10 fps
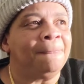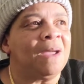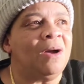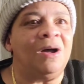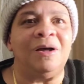
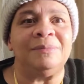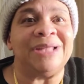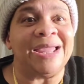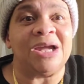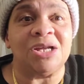um,
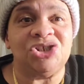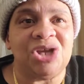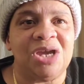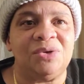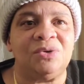like our
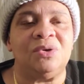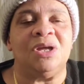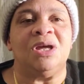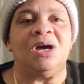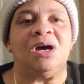channel,
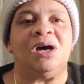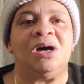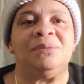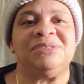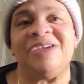uh,
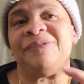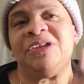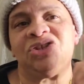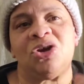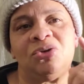definitely
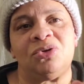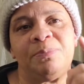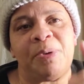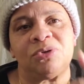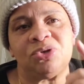turn on the
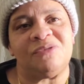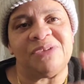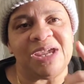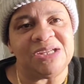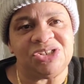post
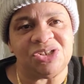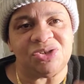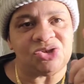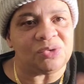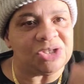notifications
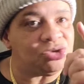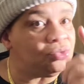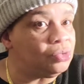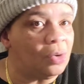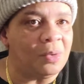so that you
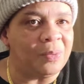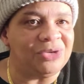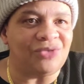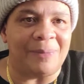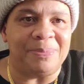know when we
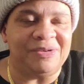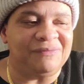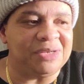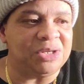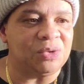drop in the
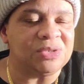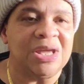videos.